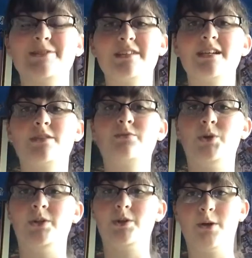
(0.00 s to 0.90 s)
you'd think I'd
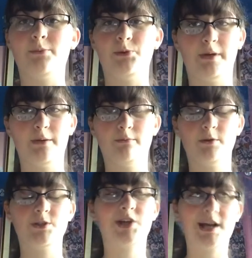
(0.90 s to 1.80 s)
fall on the cobbled bit,
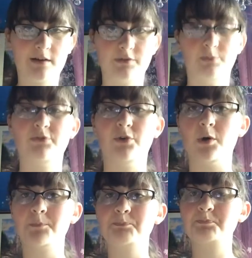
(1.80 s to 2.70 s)
which I have done
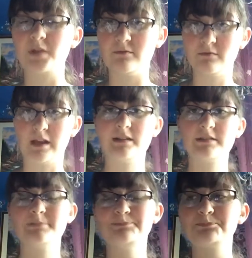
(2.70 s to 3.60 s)
before, in
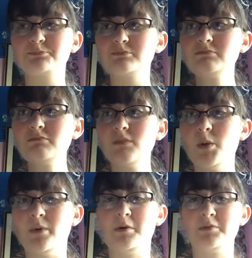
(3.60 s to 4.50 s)
flats,
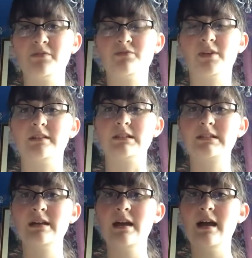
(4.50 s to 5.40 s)
when I was in
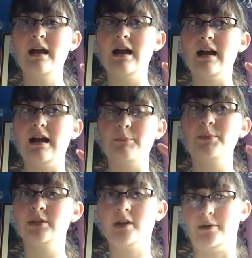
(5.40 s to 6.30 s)
France.
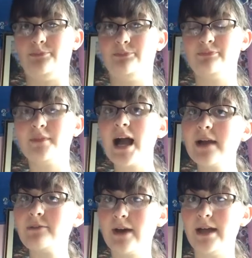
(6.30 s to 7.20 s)
But no,
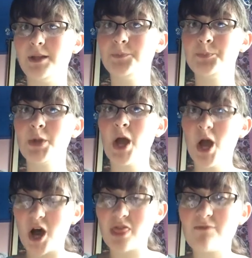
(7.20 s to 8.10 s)
I fell
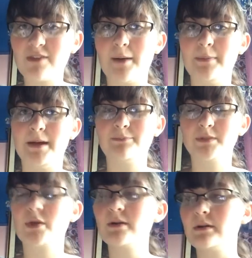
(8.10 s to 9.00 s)
on the flat bit.
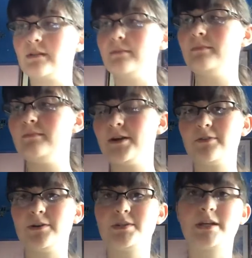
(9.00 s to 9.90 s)
So my
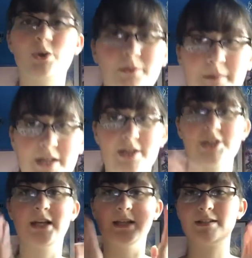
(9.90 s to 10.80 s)
friend was like, oh my gosh,
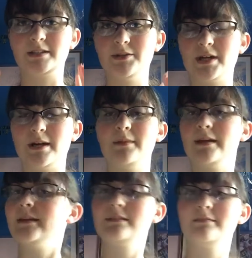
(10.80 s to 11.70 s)
Alex, are you okay? I'm
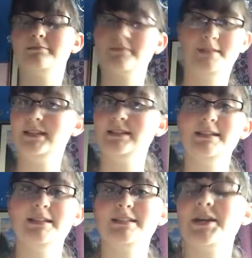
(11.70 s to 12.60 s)
like,
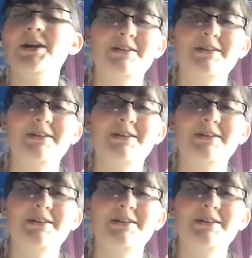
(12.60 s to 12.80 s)
don't